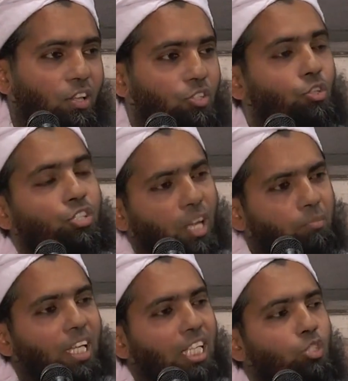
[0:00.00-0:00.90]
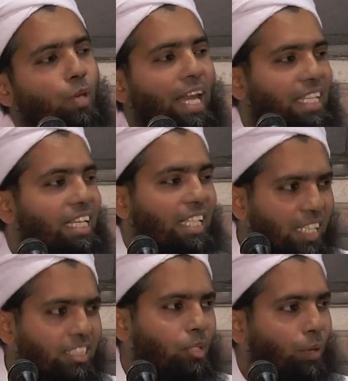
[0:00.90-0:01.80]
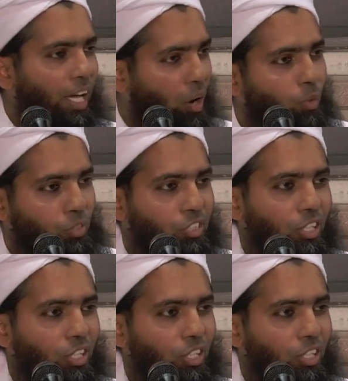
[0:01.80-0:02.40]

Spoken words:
So sometimes we like the easy way out.